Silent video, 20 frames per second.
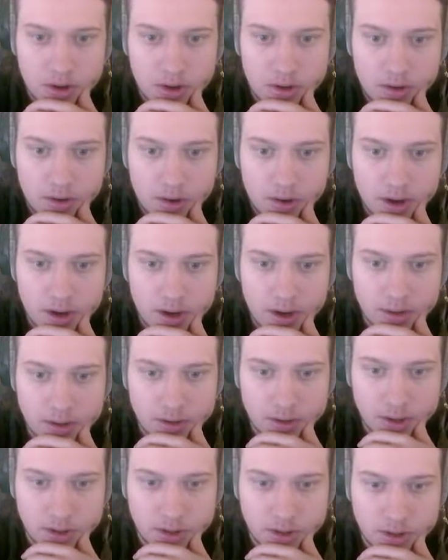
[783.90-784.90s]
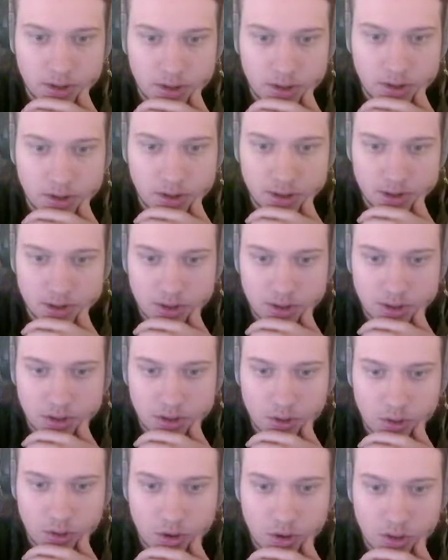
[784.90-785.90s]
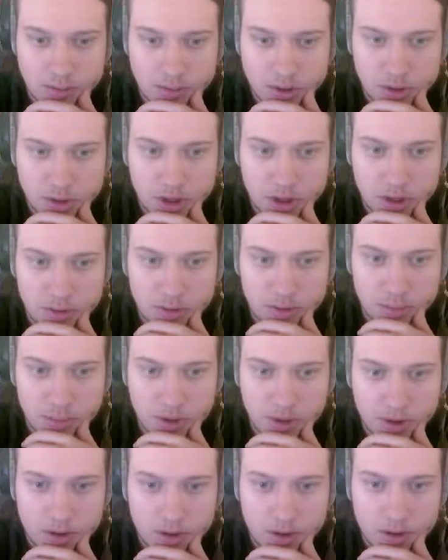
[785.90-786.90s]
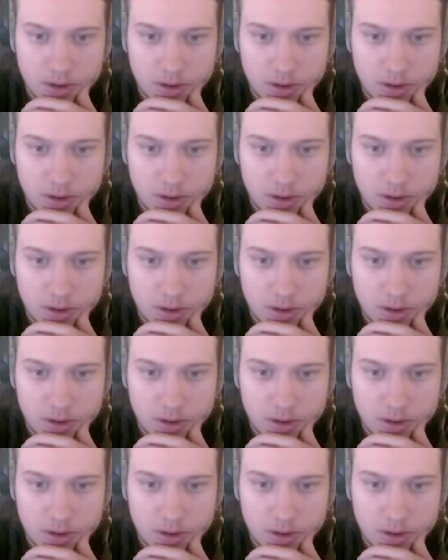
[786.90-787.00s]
Right, yes, this is all garbage data from here.